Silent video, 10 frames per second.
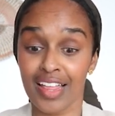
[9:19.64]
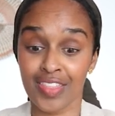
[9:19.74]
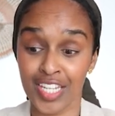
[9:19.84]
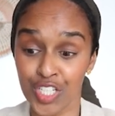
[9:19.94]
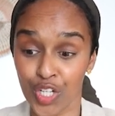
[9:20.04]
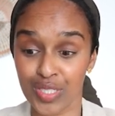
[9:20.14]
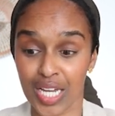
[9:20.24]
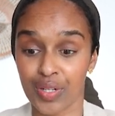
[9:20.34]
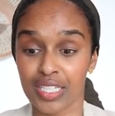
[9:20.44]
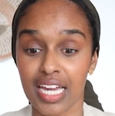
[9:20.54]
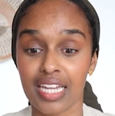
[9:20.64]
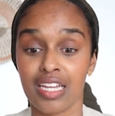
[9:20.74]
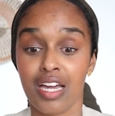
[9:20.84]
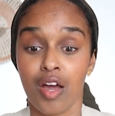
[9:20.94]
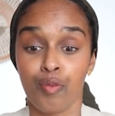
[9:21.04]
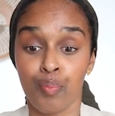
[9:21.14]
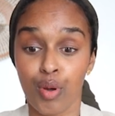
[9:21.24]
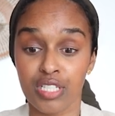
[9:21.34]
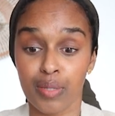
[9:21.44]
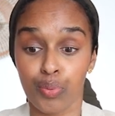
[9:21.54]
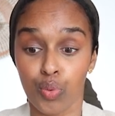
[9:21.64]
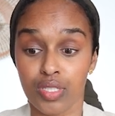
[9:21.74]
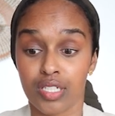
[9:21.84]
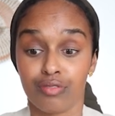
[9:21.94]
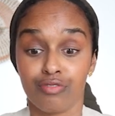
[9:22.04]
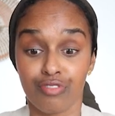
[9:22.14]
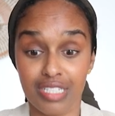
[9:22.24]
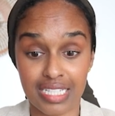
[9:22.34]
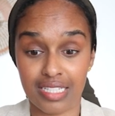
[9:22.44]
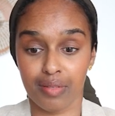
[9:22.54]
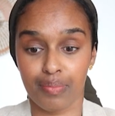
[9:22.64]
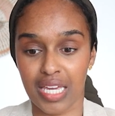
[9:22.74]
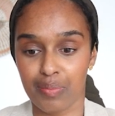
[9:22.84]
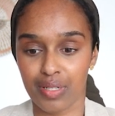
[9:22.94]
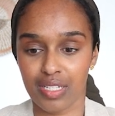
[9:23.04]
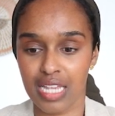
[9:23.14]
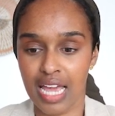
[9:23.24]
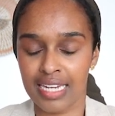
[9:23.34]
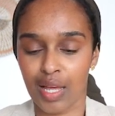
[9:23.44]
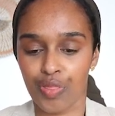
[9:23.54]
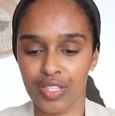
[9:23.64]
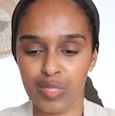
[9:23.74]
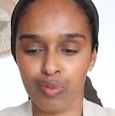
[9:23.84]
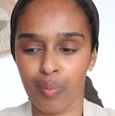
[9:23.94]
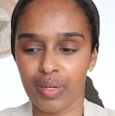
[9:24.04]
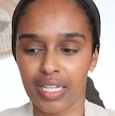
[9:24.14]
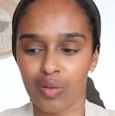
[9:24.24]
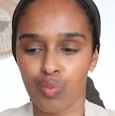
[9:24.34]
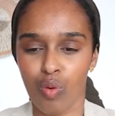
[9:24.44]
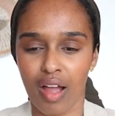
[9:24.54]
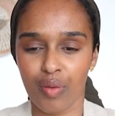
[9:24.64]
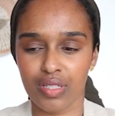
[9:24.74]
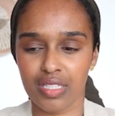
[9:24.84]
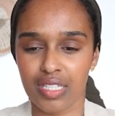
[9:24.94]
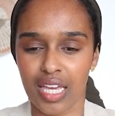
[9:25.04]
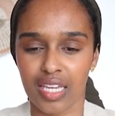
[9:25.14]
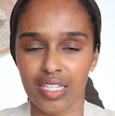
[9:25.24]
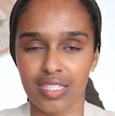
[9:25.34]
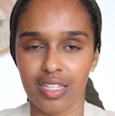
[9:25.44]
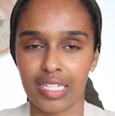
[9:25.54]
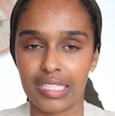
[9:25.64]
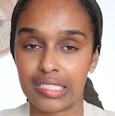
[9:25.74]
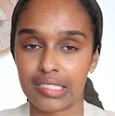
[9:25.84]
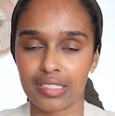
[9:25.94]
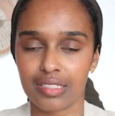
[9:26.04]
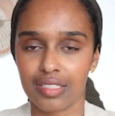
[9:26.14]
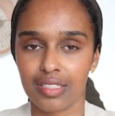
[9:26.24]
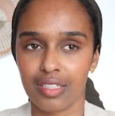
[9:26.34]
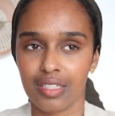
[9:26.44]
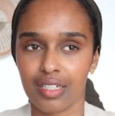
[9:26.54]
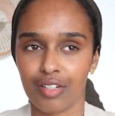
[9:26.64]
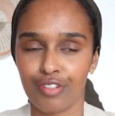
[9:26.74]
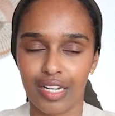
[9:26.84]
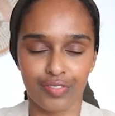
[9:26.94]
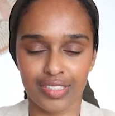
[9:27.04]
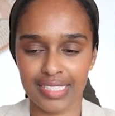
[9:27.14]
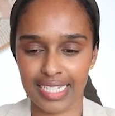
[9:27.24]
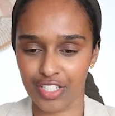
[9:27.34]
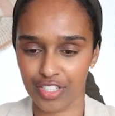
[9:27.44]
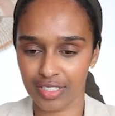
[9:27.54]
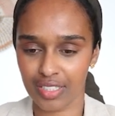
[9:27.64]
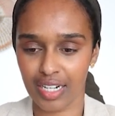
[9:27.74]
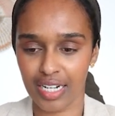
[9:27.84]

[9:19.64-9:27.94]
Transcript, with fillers: Then you go down again, most important recent papers. Now this is probably what I would say is the least relevant section.